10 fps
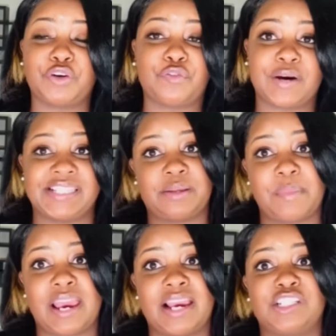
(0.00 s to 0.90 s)
your
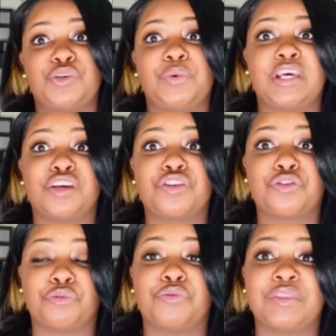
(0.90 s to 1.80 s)
resume to get
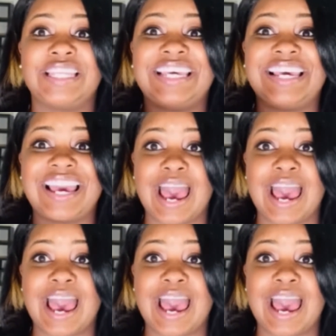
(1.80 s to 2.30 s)
through the